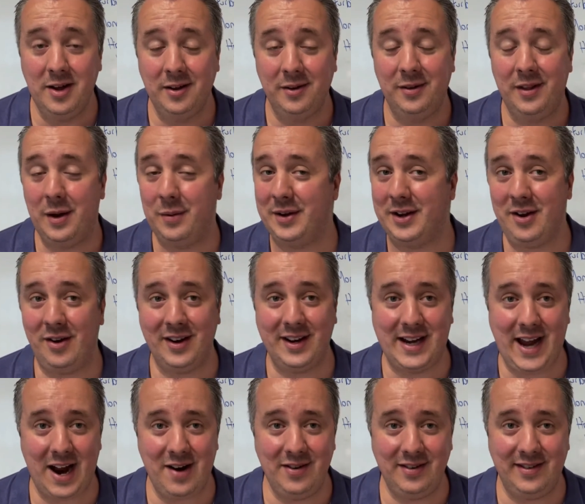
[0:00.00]
now we can't
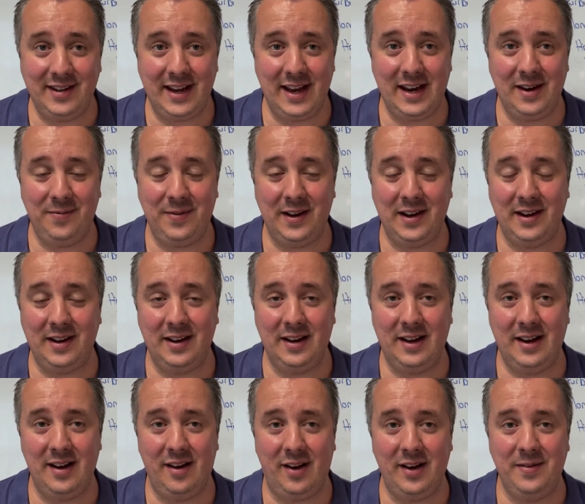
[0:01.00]
guarantee anything
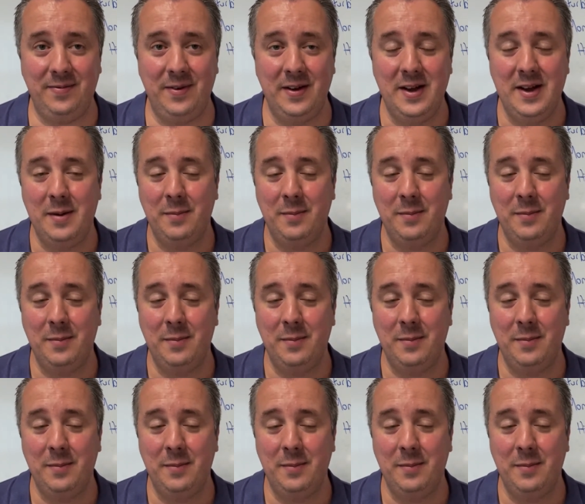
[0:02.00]
in life,